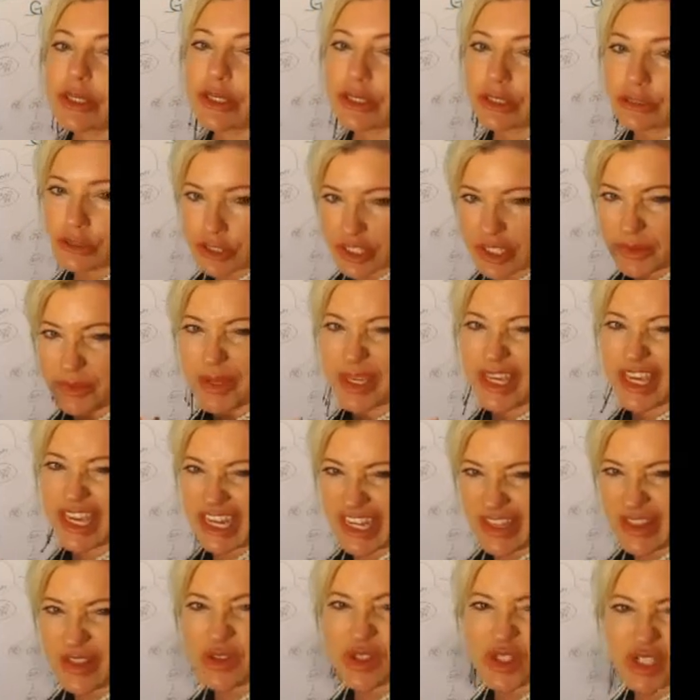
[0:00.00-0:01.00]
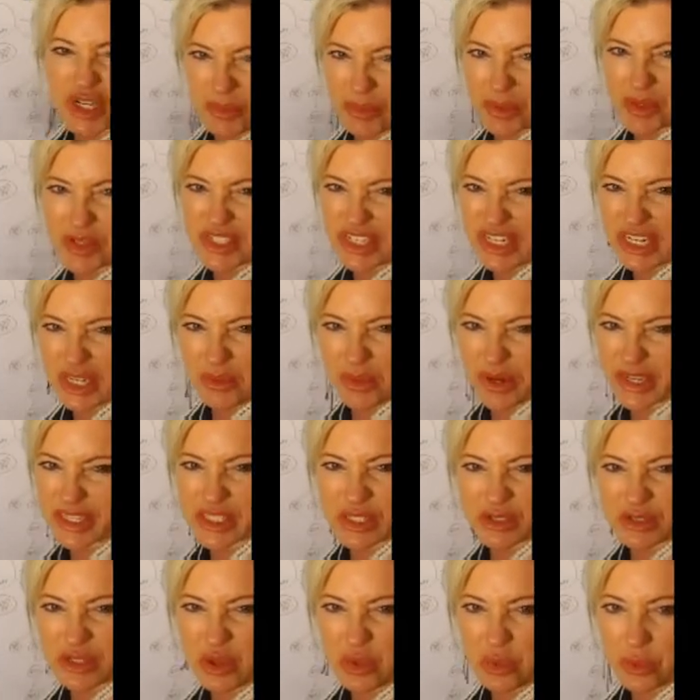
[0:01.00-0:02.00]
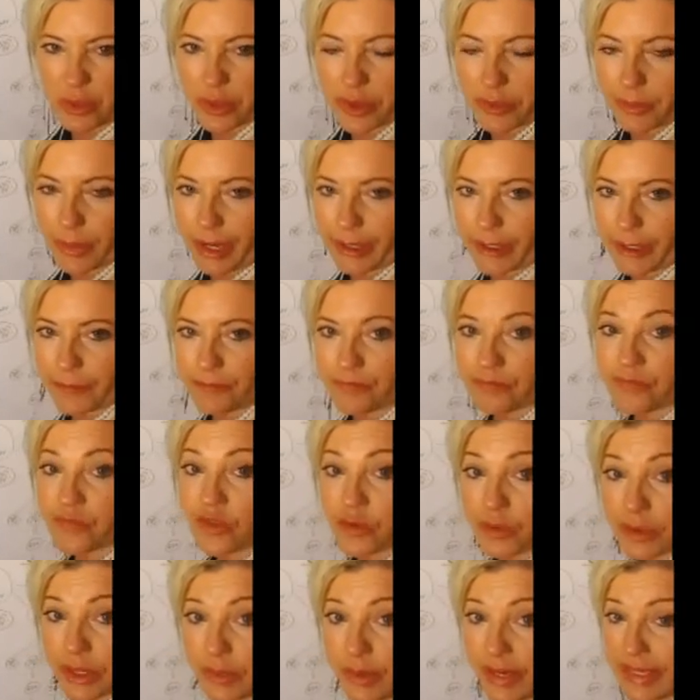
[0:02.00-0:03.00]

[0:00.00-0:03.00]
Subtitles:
you should be hitting those numbers anyway, so don't worry about it. So